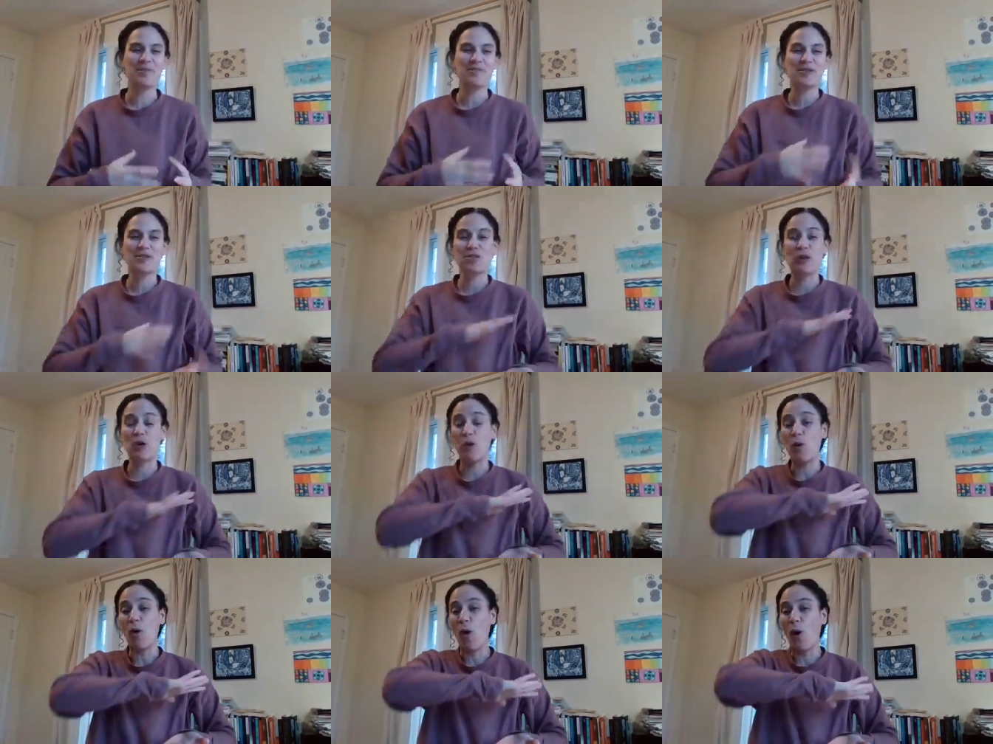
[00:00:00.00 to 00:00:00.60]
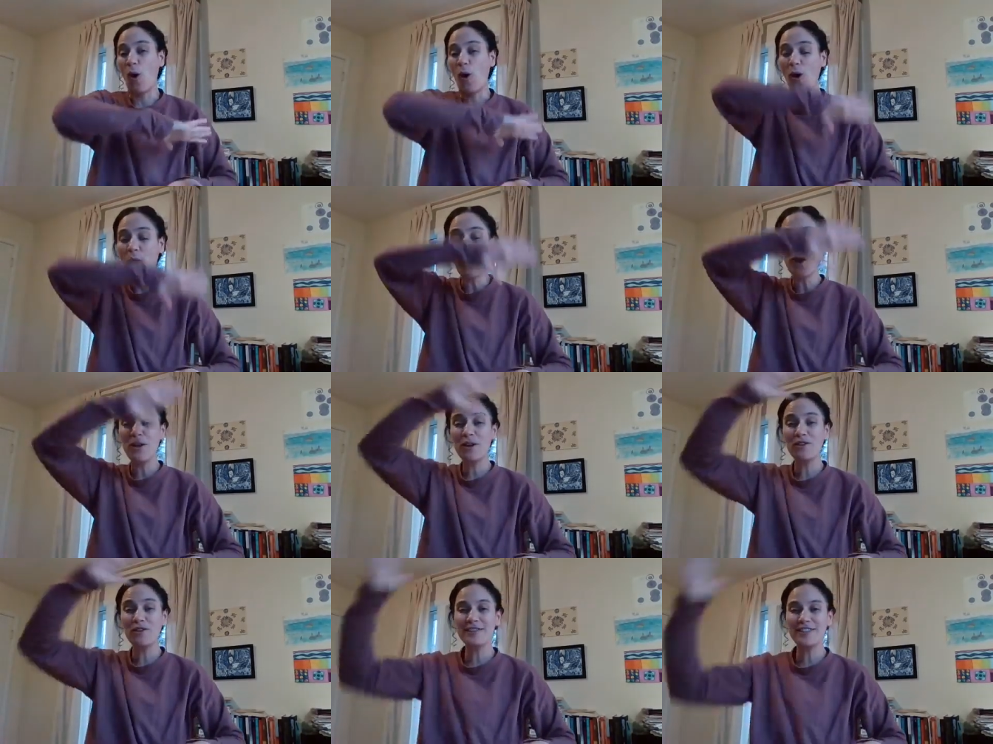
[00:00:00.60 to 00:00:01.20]
So
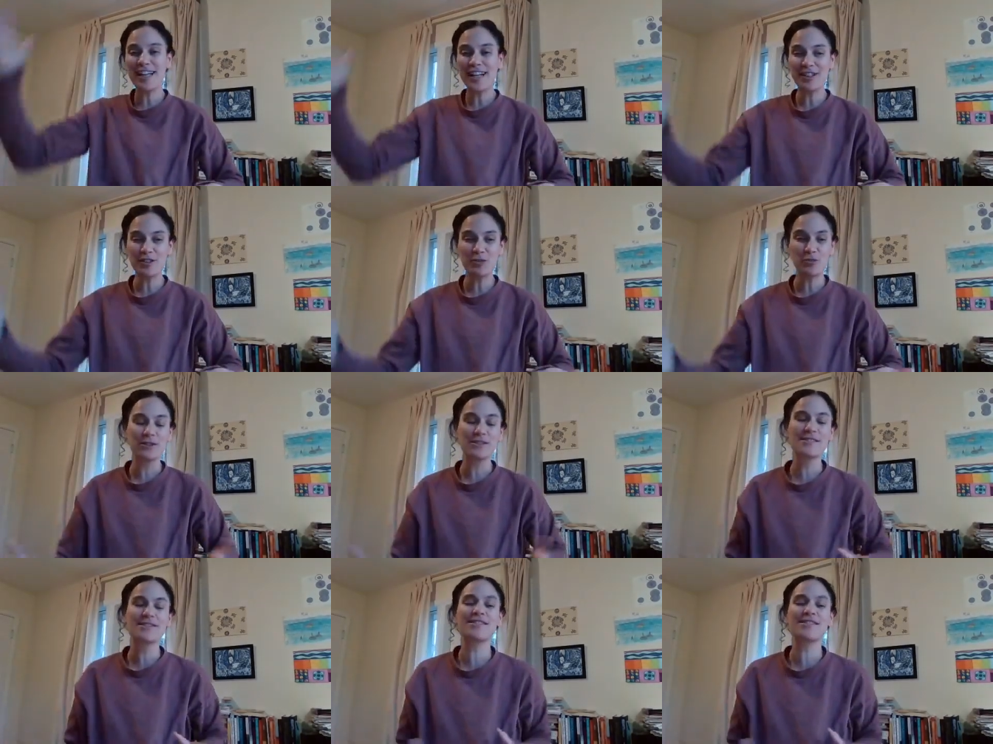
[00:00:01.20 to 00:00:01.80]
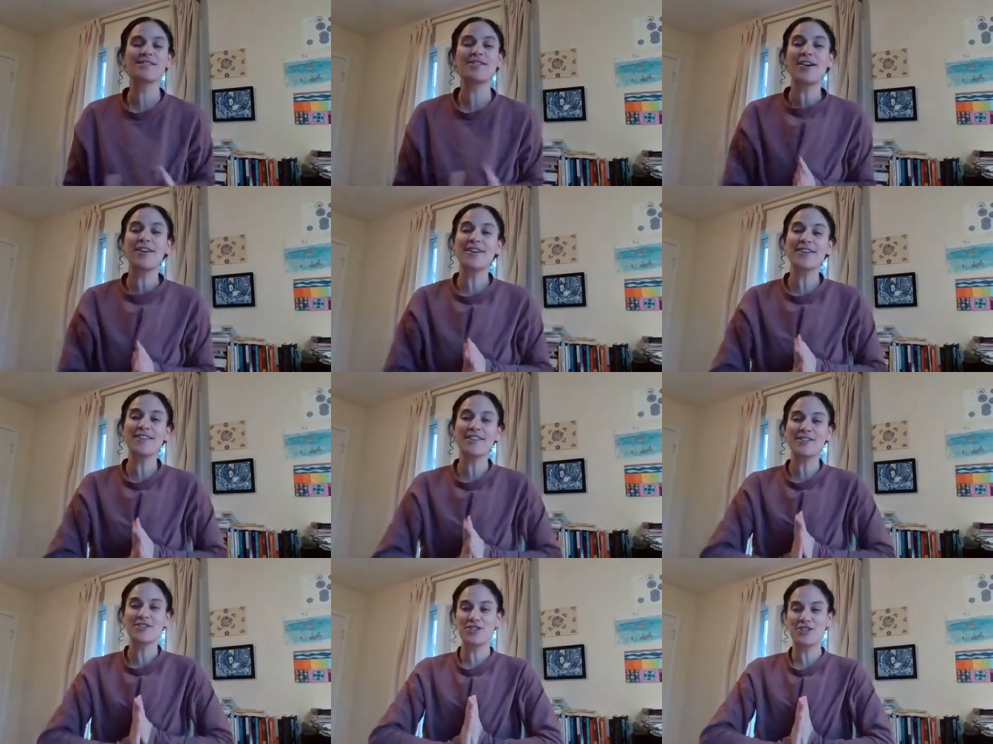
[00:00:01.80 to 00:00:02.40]
all of that will
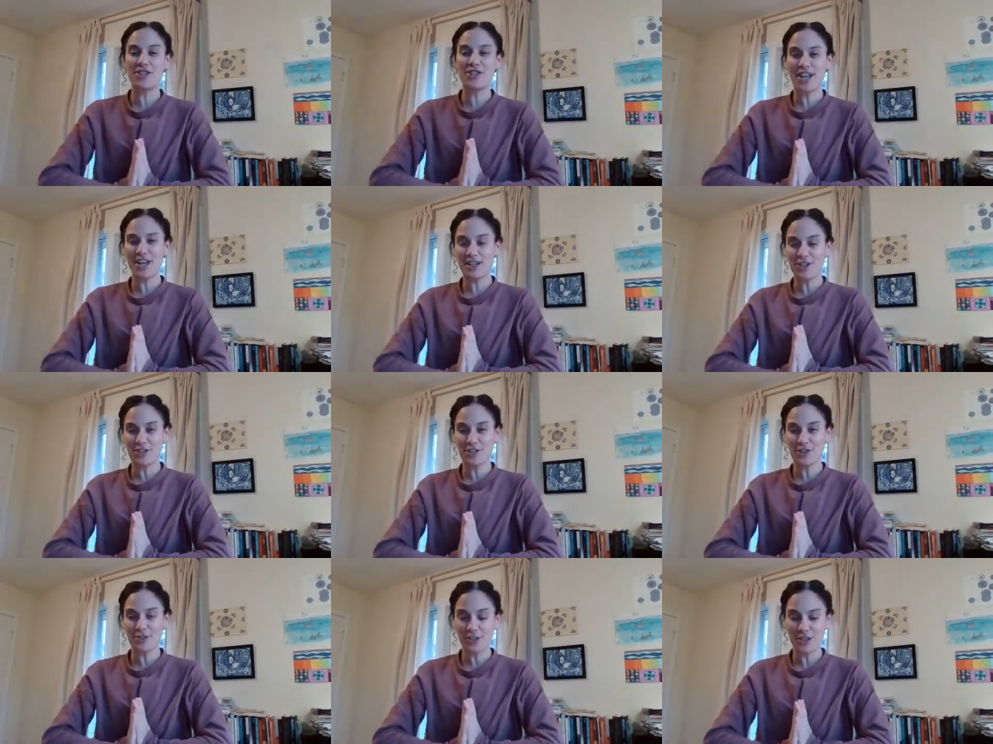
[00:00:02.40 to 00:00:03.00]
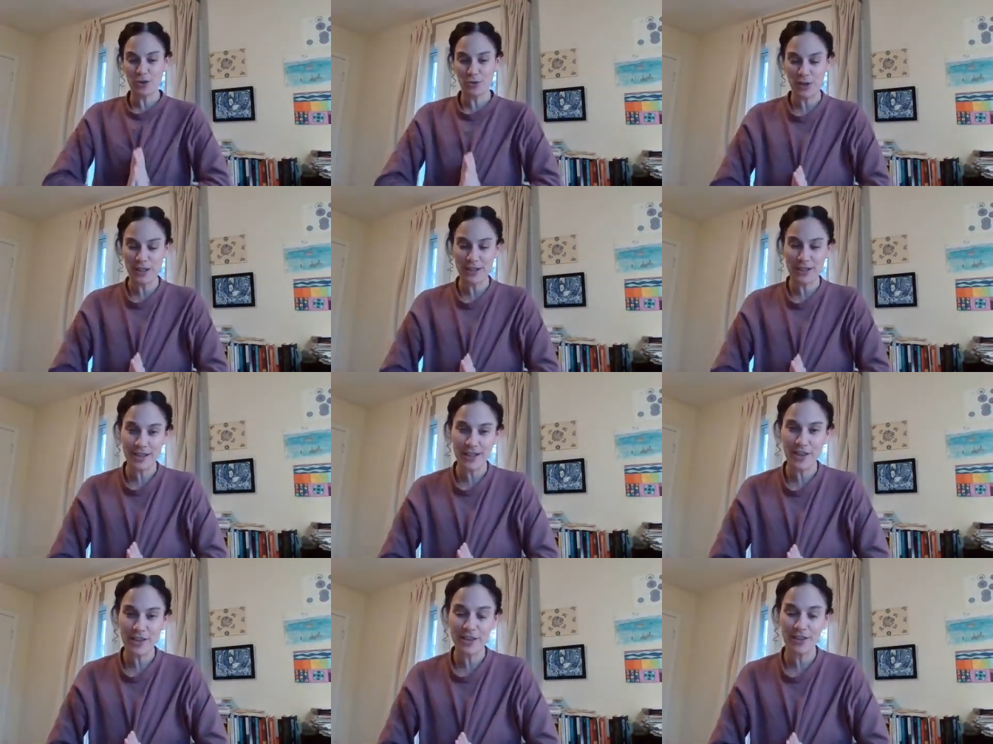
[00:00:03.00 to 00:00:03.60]
start January
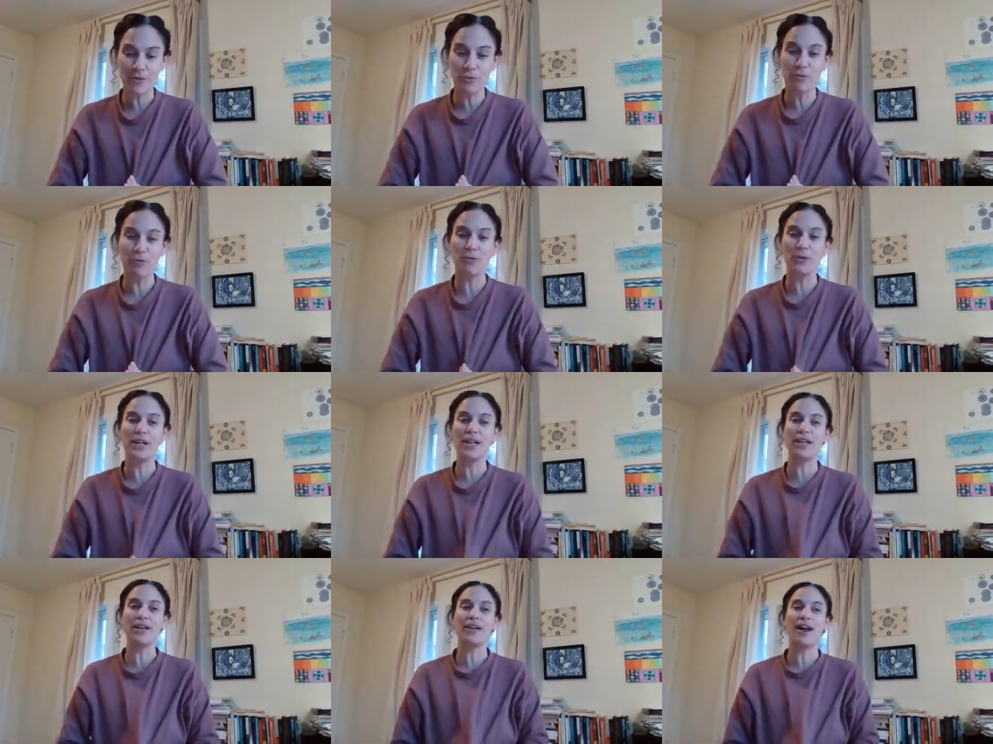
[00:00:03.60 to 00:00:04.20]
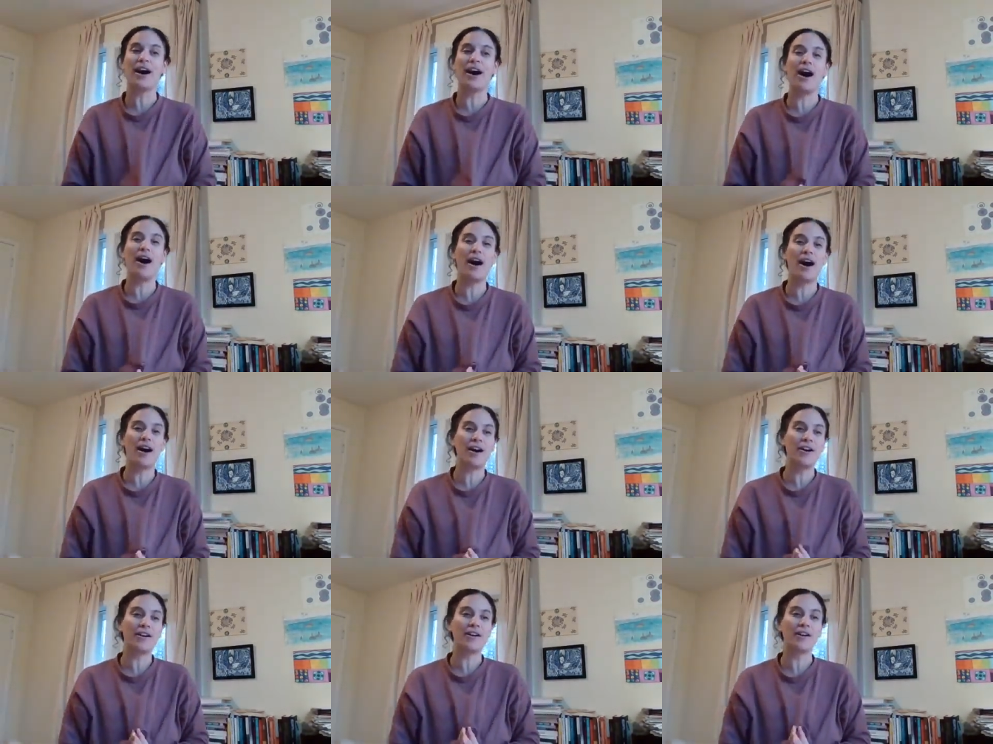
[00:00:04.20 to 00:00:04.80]
20th. We
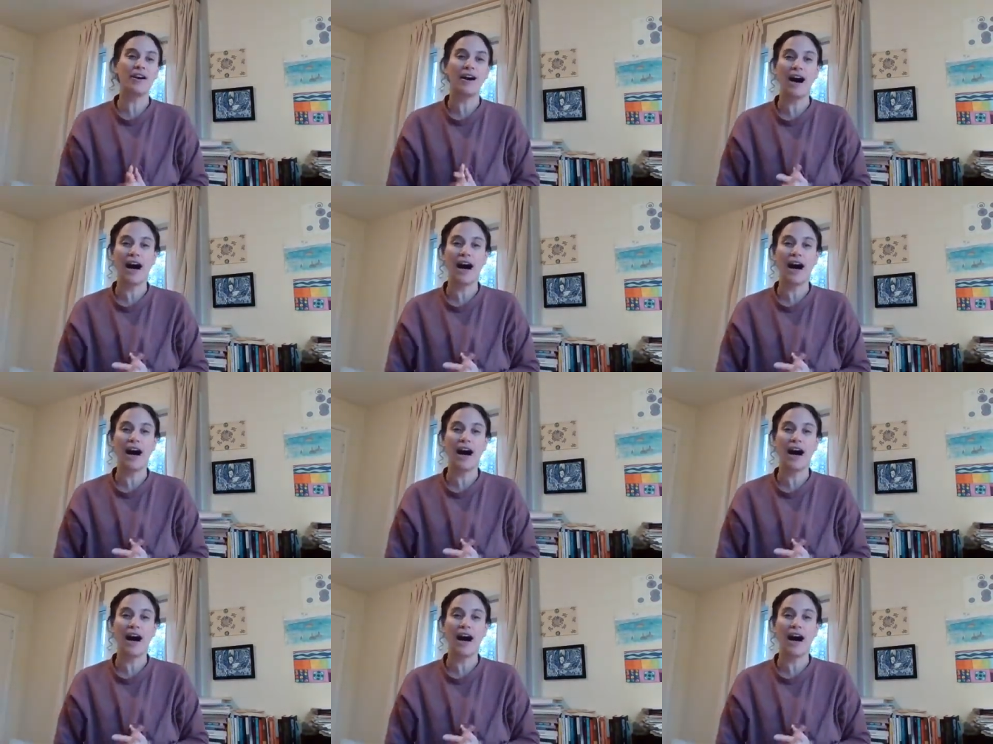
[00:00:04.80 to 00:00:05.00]
are